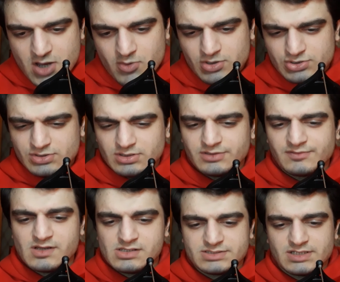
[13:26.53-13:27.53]
we eventually
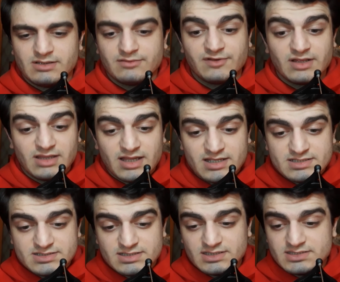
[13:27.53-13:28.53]

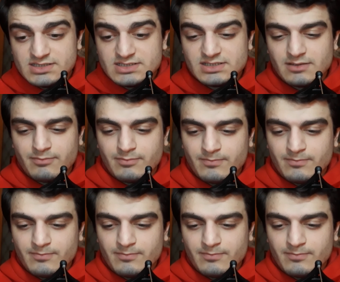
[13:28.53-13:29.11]
realize it is the